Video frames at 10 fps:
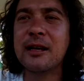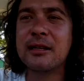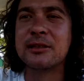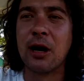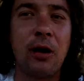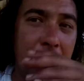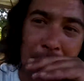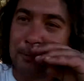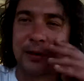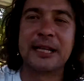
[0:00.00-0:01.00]
So
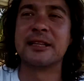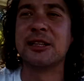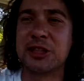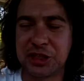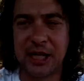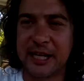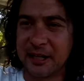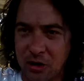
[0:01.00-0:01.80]
I'm breathing this shit in